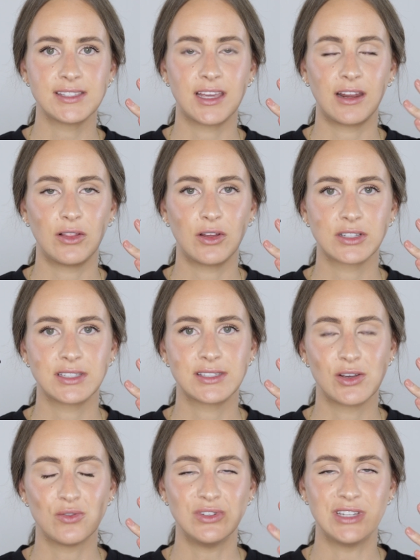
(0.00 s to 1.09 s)
and I looked
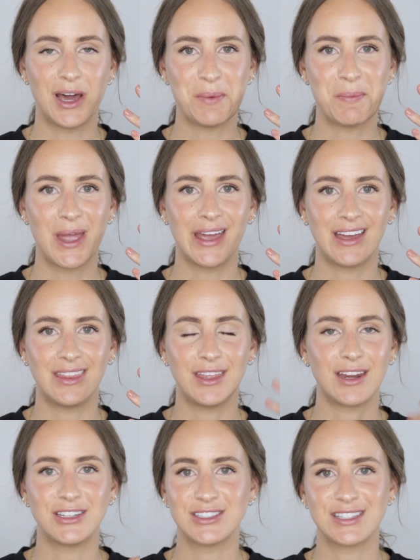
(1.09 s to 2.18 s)
so dumb, and then
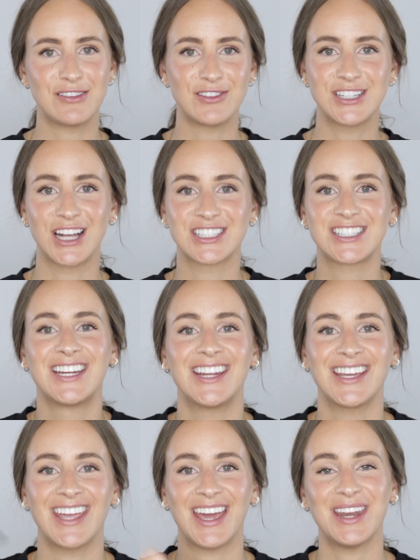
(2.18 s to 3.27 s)
I just never touched it
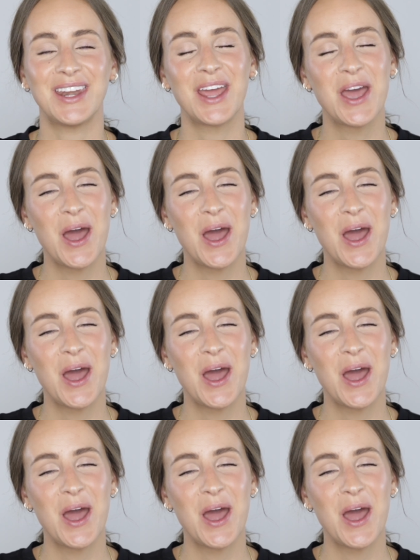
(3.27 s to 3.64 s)
again.